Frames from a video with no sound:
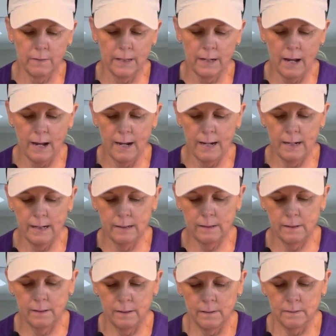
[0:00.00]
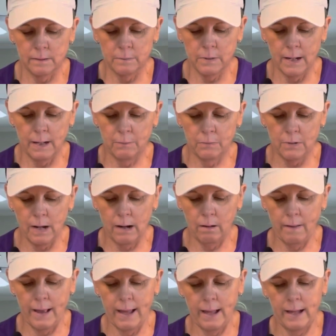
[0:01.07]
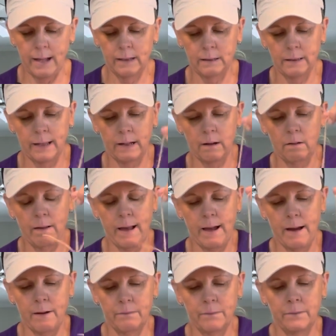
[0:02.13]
Then sometimes I'll hang, like I'll have,